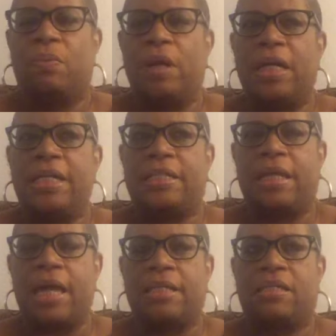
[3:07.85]
really
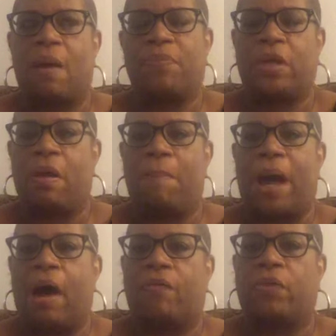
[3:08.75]
says something
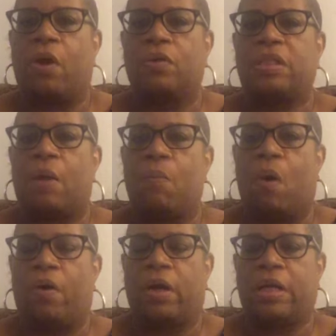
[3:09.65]
about those that
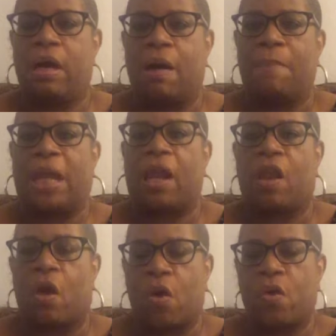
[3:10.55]
want to come and
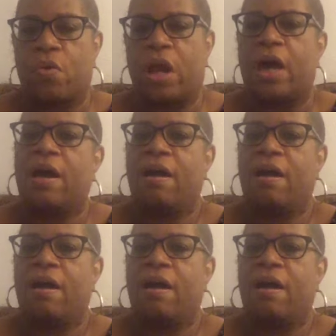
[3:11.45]
learn